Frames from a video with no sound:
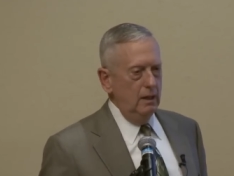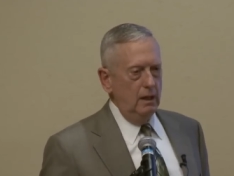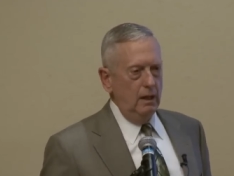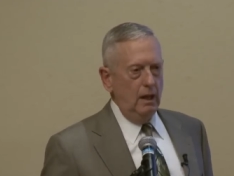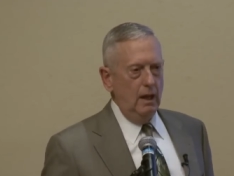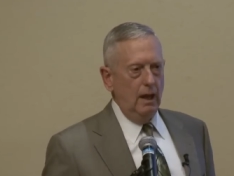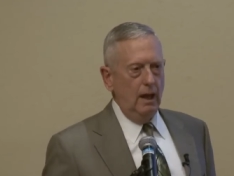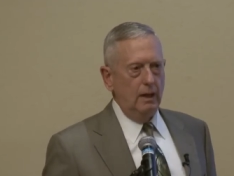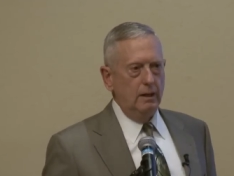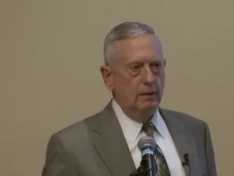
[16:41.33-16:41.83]

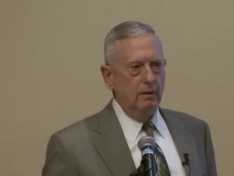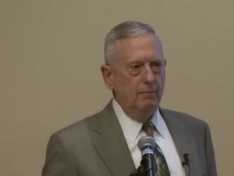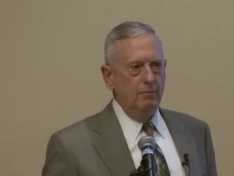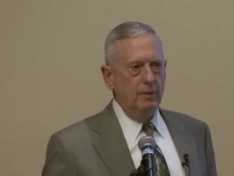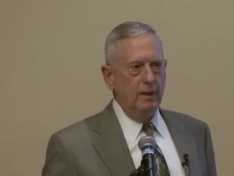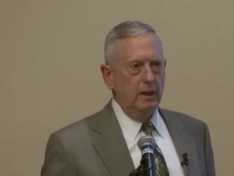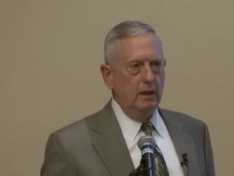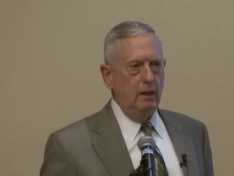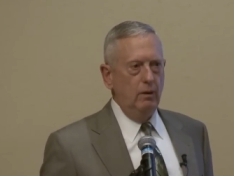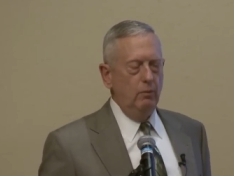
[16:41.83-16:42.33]
And
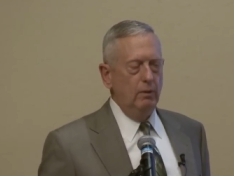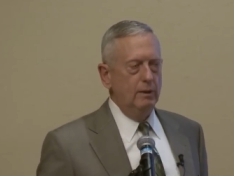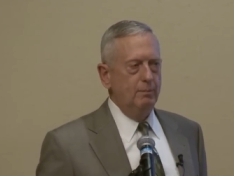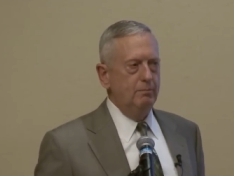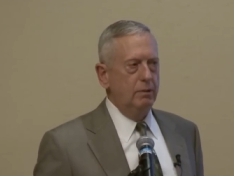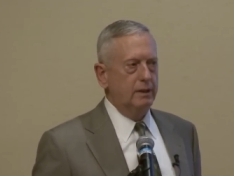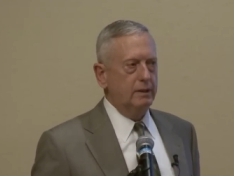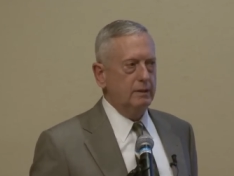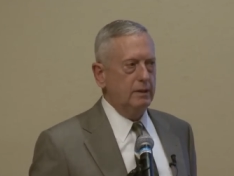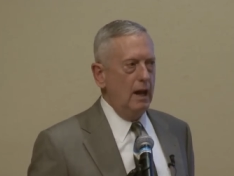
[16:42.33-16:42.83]
he was
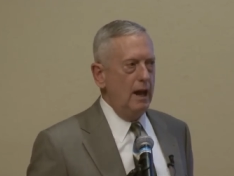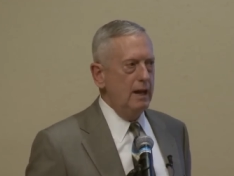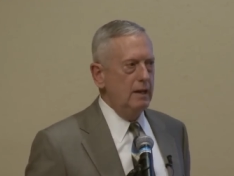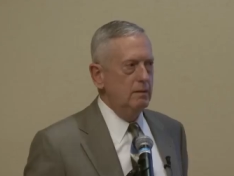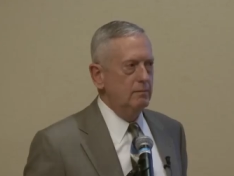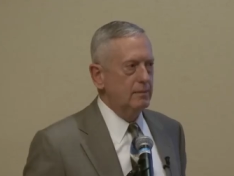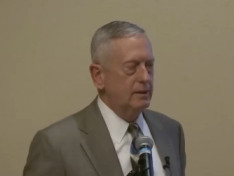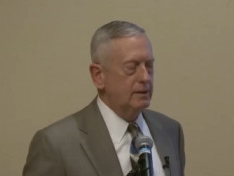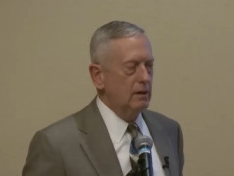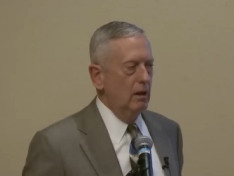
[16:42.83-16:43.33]
beside
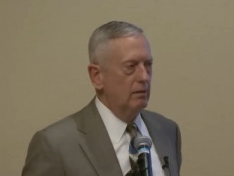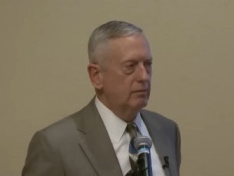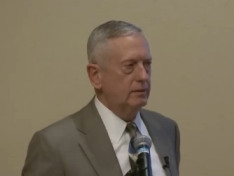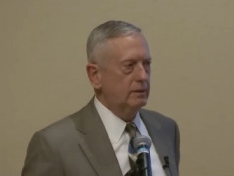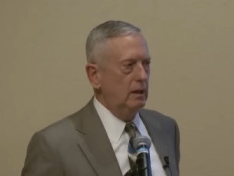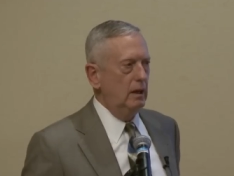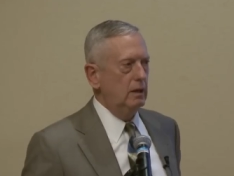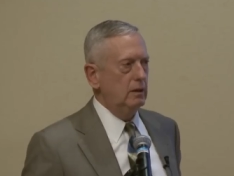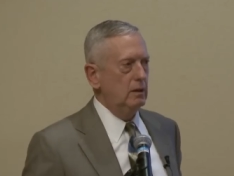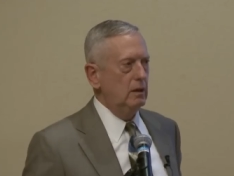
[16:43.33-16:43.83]
himself
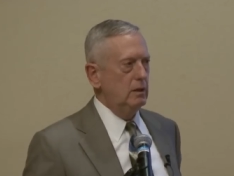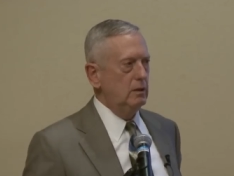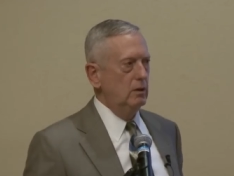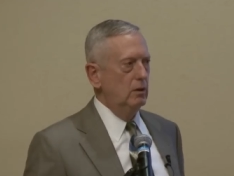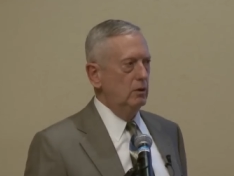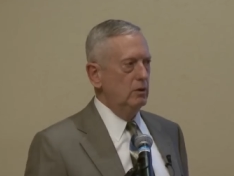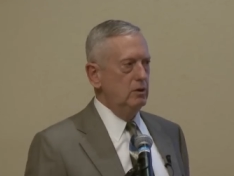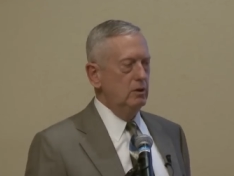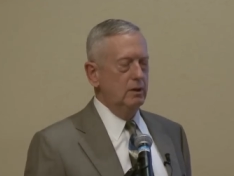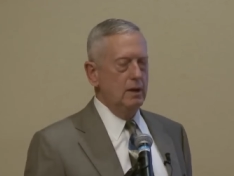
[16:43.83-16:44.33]
saying, you
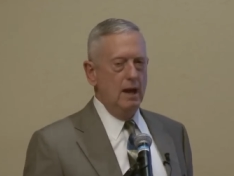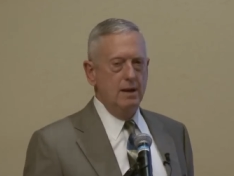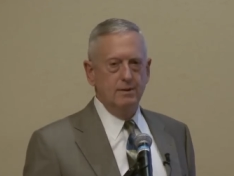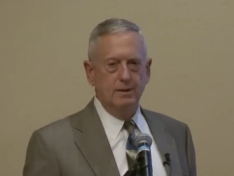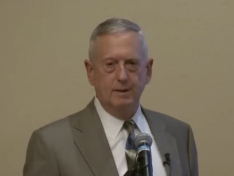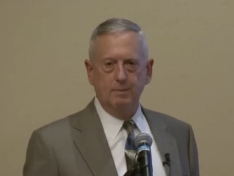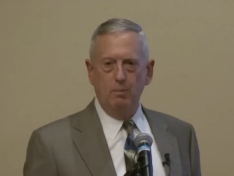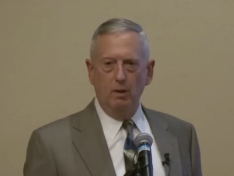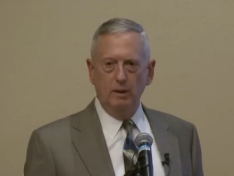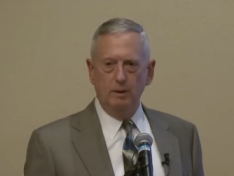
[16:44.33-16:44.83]
know, you guys
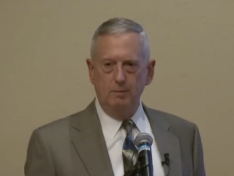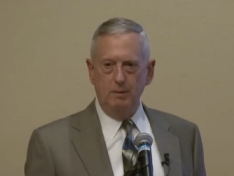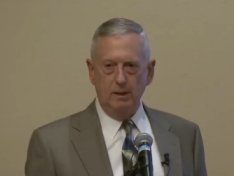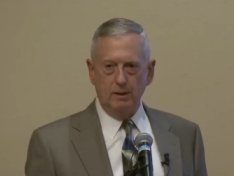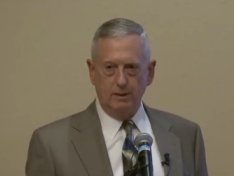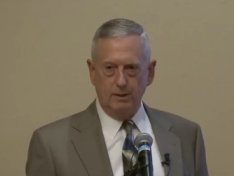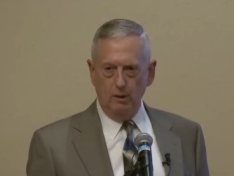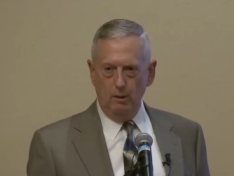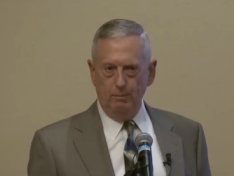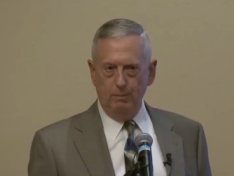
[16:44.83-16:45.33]
are supposed to be a
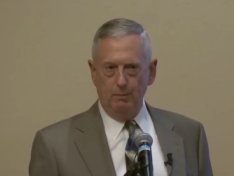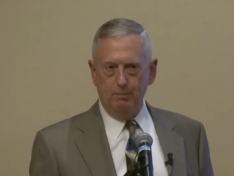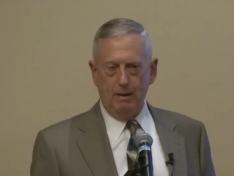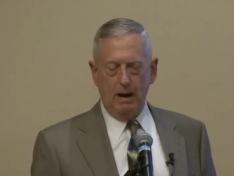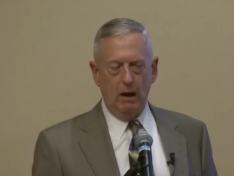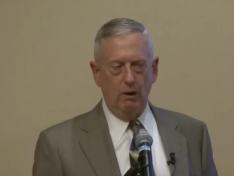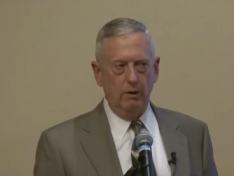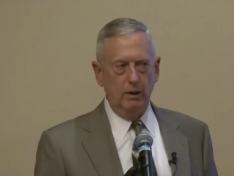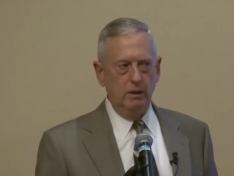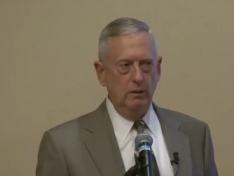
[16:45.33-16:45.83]

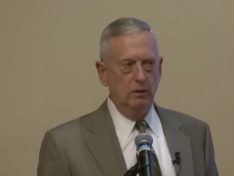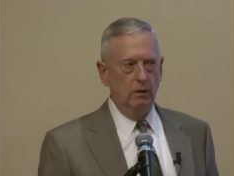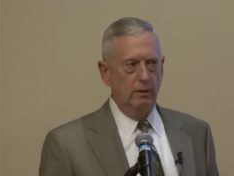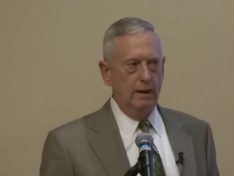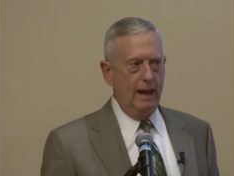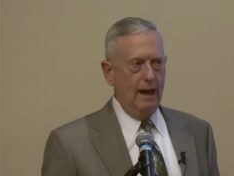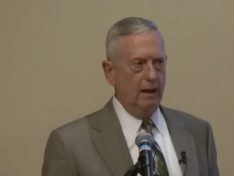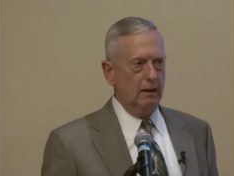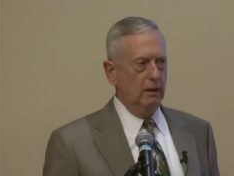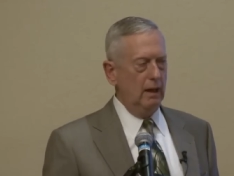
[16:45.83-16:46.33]
superpower. You don't
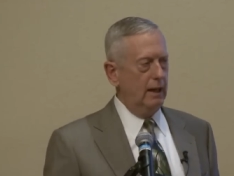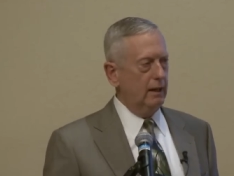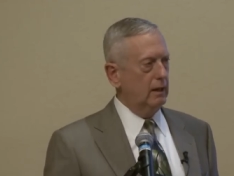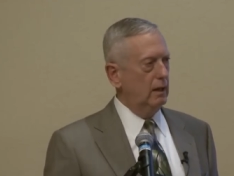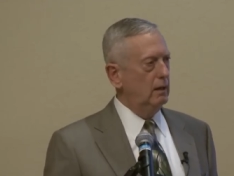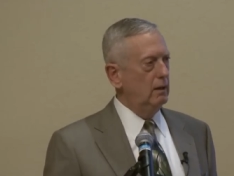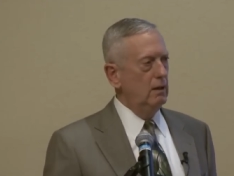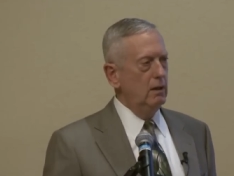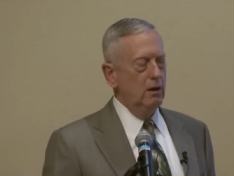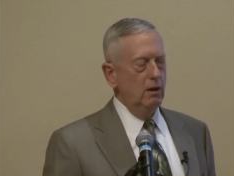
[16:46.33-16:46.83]
act like
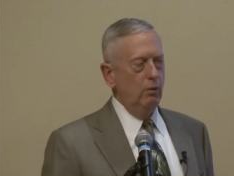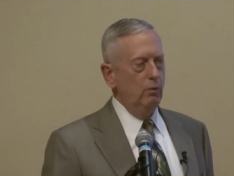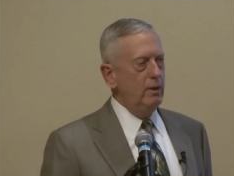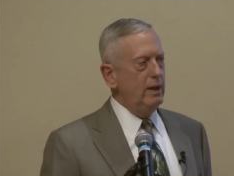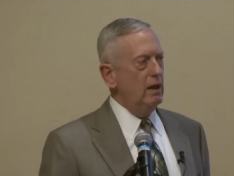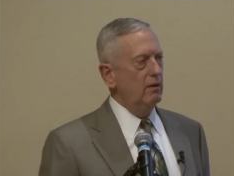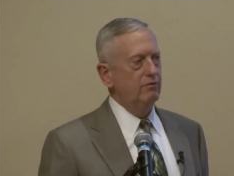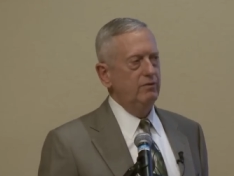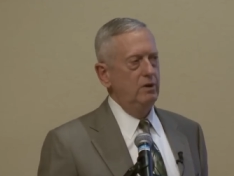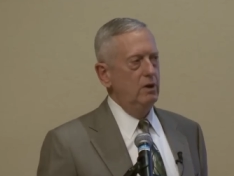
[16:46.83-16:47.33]
it. We
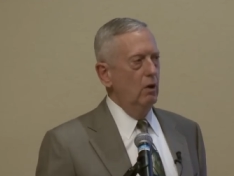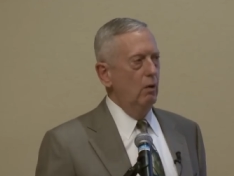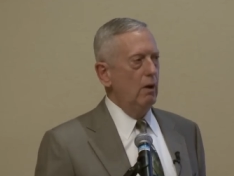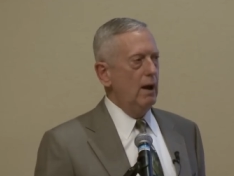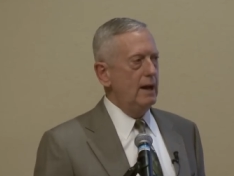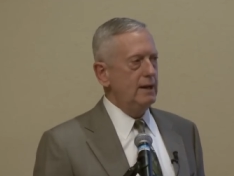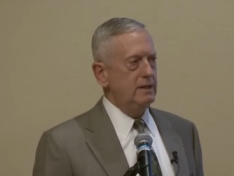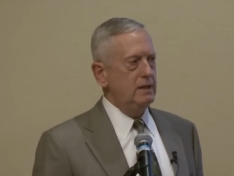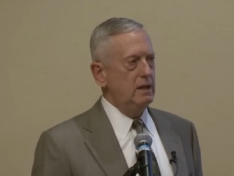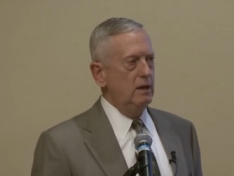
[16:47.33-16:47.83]
have no
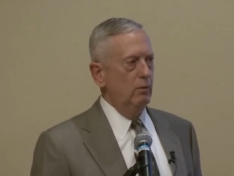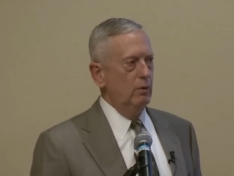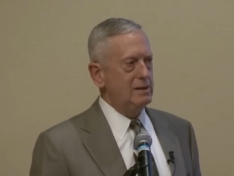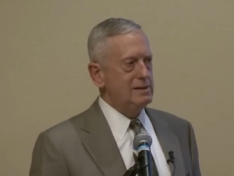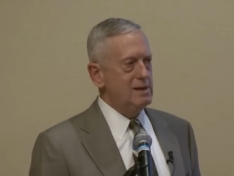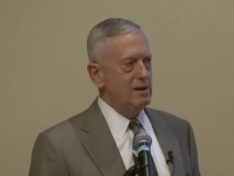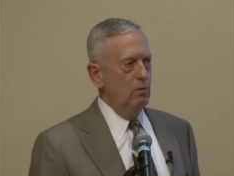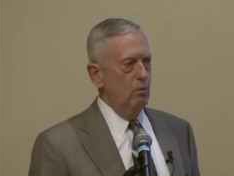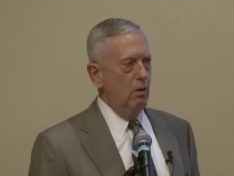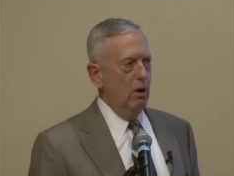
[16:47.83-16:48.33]
idea
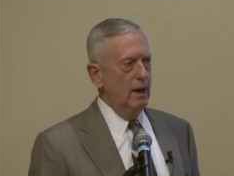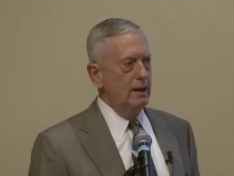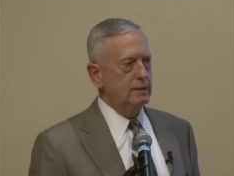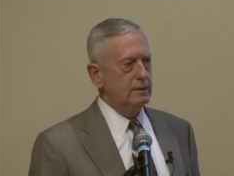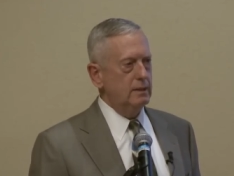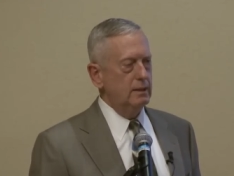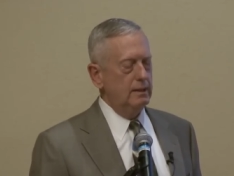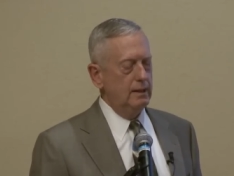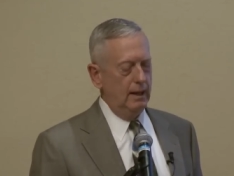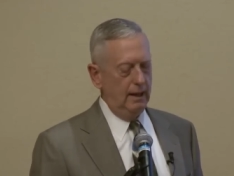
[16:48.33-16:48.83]
what you
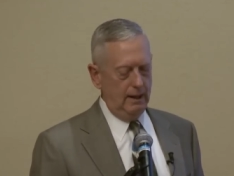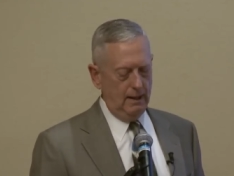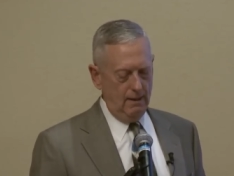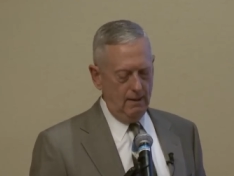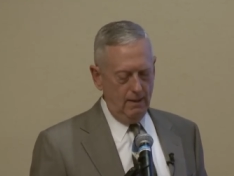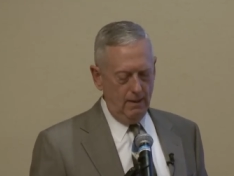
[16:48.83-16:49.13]
want today.